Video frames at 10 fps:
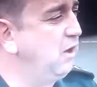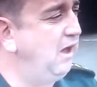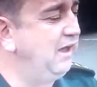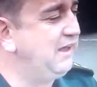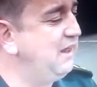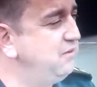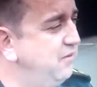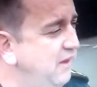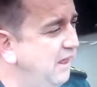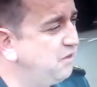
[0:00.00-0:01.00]
go out again to
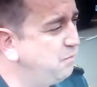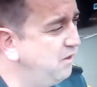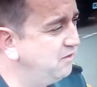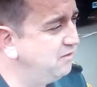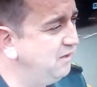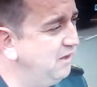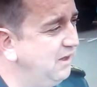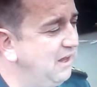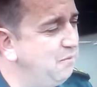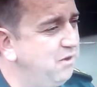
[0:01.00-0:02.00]
the next person
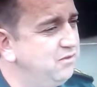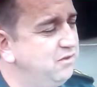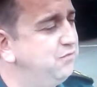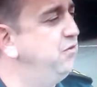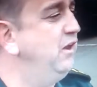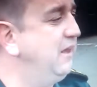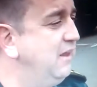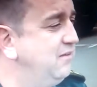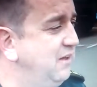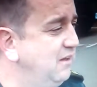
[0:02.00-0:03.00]
and the ambulance is fully
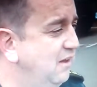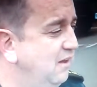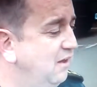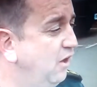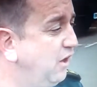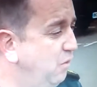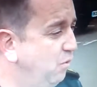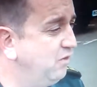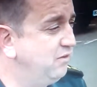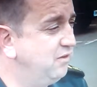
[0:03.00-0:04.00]
kitted like it
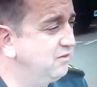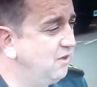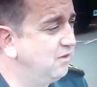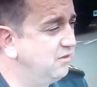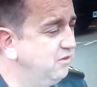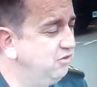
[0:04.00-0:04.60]
was at the start of the